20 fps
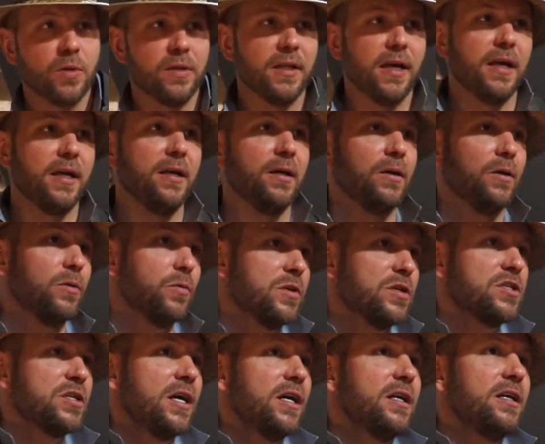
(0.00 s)
when they
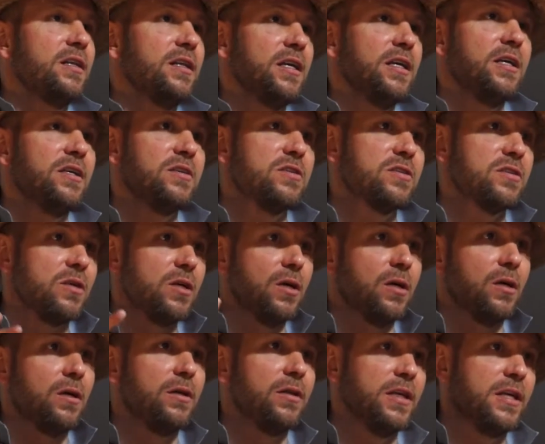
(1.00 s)
recited these
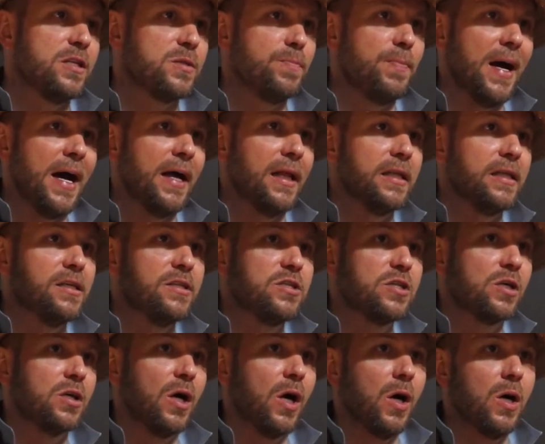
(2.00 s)
ballads
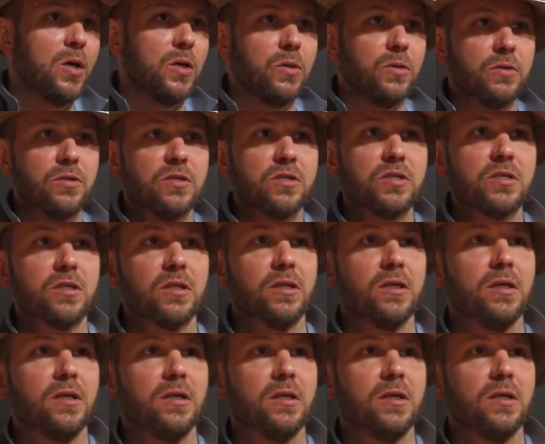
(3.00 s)
or odes.